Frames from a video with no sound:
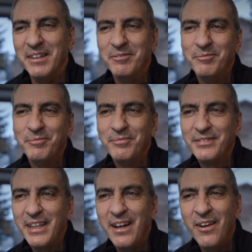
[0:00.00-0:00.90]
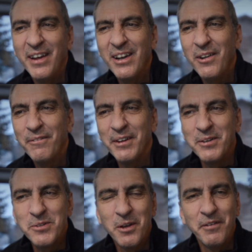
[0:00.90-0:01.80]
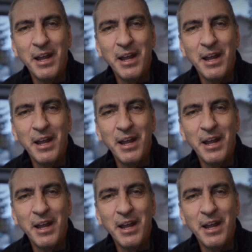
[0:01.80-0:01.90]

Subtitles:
You know, I don't know if I deserve it.